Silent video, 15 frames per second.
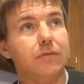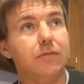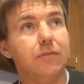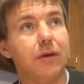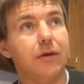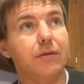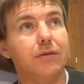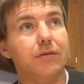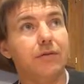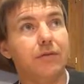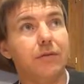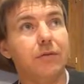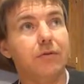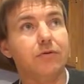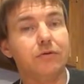
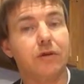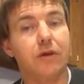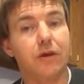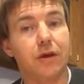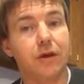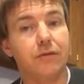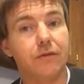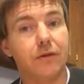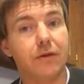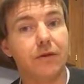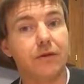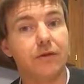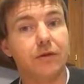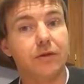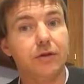The most luck I've
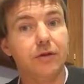had